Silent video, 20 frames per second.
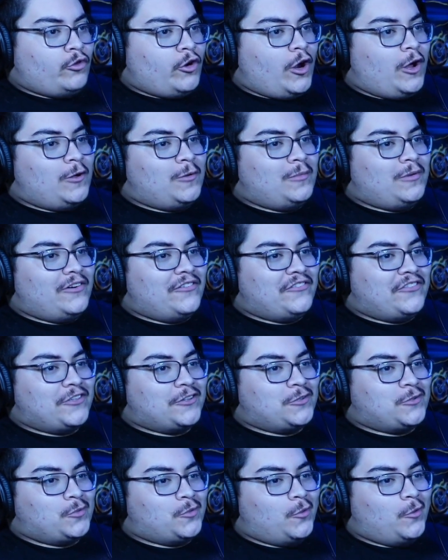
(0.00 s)
Realm of
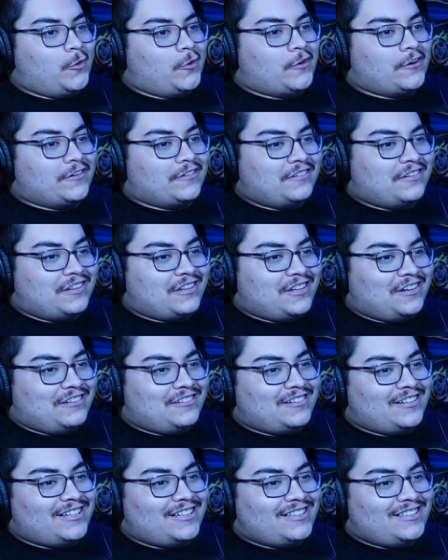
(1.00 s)
the Dwarves.
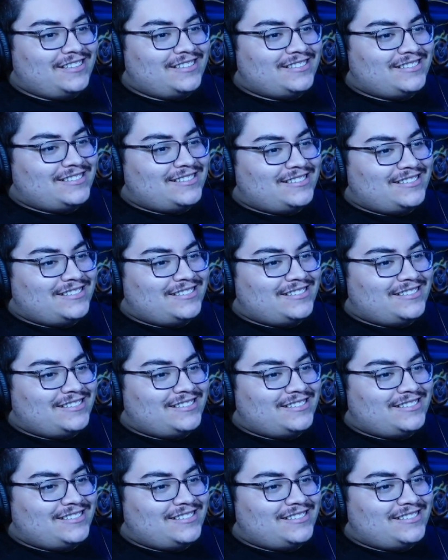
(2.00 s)
All right.